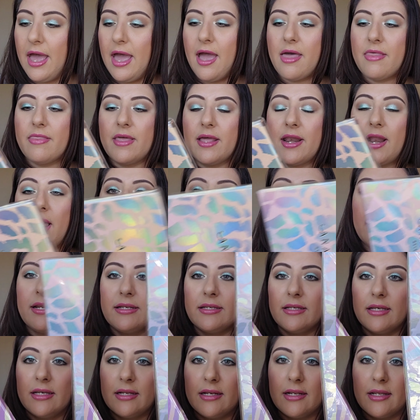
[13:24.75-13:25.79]
And then I
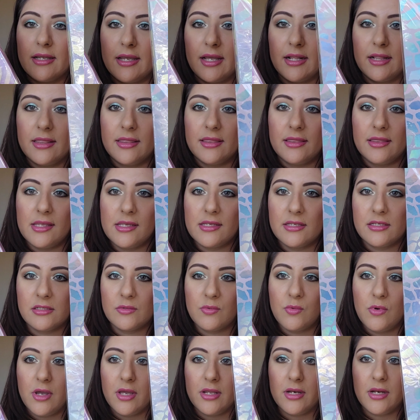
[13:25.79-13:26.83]
did get
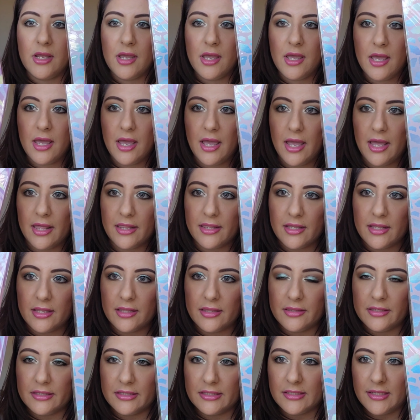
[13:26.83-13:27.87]
this one and
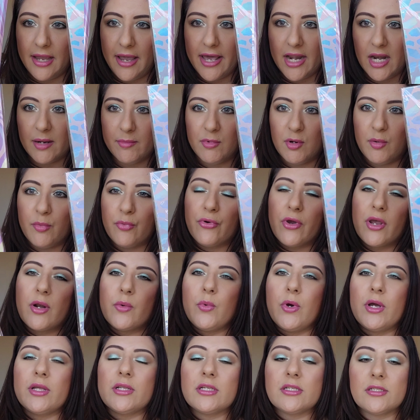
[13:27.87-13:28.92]
then this animal print
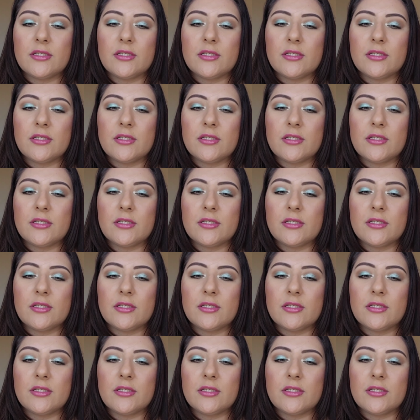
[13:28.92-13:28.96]
one.